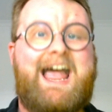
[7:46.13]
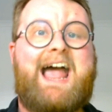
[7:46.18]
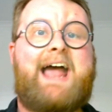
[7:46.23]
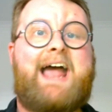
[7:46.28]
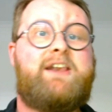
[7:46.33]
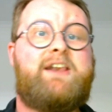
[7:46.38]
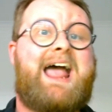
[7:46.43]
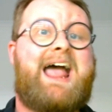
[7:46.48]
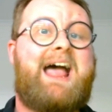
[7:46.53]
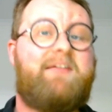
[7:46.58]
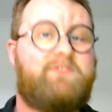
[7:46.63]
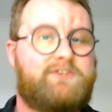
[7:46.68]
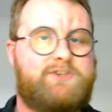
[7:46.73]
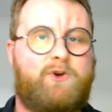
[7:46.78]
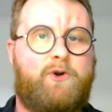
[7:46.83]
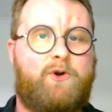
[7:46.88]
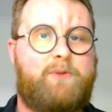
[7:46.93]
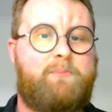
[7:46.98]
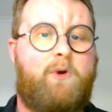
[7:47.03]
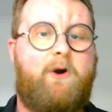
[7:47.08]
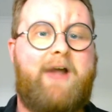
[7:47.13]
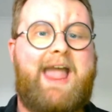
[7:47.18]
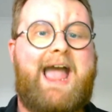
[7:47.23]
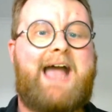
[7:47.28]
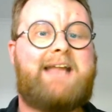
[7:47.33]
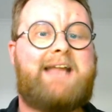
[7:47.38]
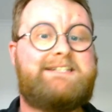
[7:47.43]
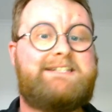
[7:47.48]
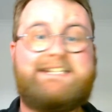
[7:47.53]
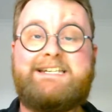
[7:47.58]
and at the time, I
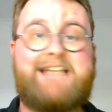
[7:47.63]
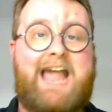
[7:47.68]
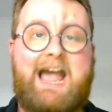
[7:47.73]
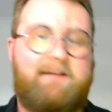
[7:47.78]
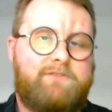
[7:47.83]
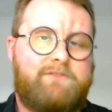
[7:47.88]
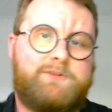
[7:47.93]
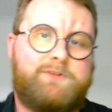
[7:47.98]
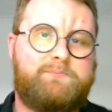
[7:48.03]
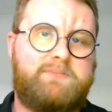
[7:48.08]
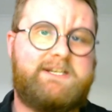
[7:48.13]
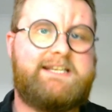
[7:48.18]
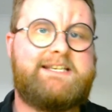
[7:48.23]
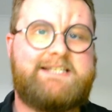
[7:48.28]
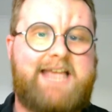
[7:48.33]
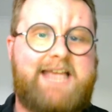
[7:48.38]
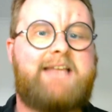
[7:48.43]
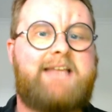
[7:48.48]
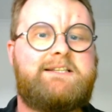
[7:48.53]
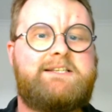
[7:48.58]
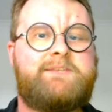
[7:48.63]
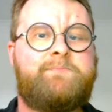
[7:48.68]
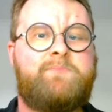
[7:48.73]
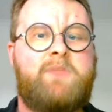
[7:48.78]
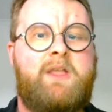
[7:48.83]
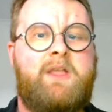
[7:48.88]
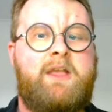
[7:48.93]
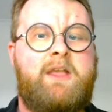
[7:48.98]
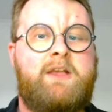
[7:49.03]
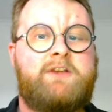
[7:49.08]
didn't have a complete set.
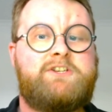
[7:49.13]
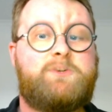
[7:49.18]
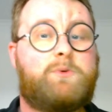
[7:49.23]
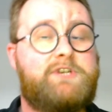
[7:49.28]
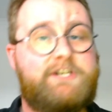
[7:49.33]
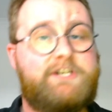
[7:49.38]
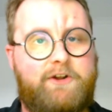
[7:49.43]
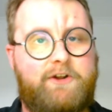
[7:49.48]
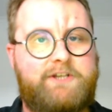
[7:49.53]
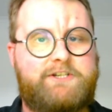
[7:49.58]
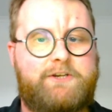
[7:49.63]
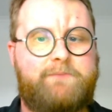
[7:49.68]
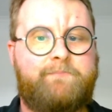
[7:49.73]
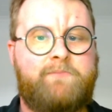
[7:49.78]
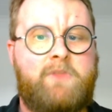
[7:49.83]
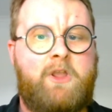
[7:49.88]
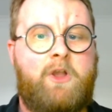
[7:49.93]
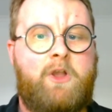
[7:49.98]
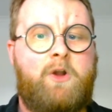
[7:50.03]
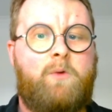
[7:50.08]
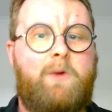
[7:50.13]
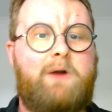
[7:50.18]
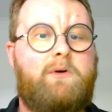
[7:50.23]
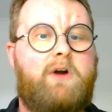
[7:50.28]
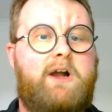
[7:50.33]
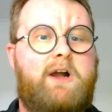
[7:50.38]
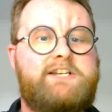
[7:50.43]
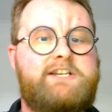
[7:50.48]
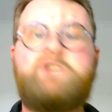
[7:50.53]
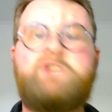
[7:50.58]
So what did I do?
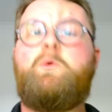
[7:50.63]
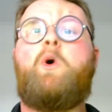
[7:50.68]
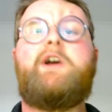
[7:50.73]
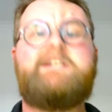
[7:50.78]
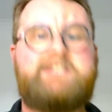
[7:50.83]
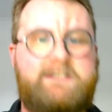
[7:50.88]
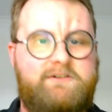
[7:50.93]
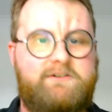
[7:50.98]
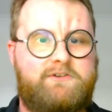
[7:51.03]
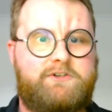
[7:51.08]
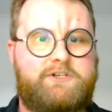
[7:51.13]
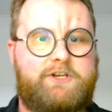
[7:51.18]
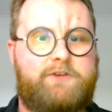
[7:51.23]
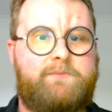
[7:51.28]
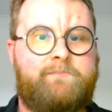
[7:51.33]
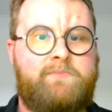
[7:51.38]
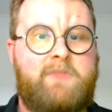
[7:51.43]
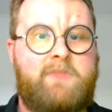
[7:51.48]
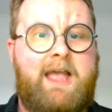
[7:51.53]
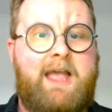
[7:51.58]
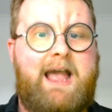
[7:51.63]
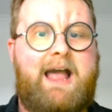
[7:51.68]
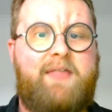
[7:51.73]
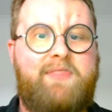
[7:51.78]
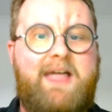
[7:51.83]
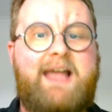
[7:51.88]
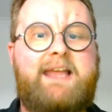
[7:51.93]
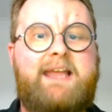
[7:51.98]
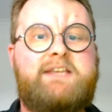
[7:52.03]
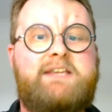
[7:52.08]
Well, I'll tell you what I didn't do,
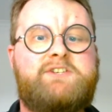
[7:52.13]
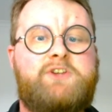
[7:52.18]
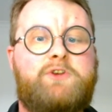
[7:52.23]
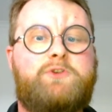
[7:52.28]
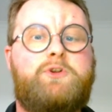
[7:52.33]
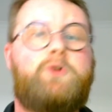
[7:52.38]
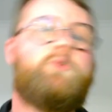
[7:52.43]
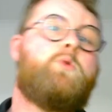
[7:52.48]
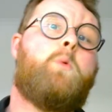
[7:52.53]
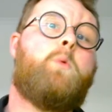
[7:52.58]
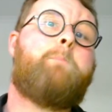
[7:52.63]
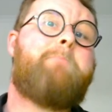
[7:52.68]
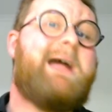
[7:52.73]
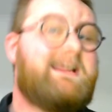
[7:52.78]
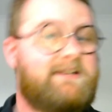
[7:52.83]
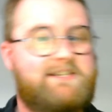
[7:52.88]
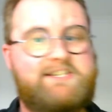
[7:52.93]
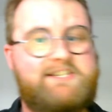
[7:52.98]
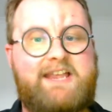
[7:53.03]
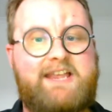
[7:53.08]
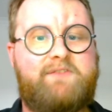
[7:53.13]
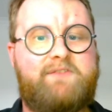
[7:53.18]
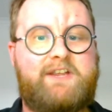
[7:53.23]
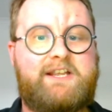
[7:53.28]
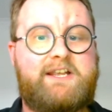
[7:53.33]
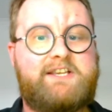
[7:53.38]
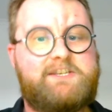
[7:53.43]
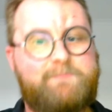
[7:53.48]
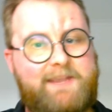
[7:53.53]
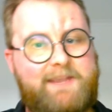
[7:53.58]
and that is Google bank
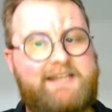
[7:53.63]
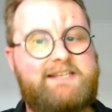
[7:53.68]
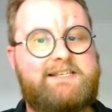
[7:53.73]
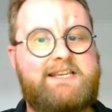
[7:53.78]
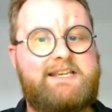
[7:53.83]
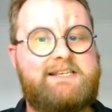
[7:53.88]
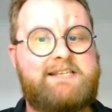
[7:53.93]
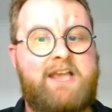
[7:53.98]
saving spaces.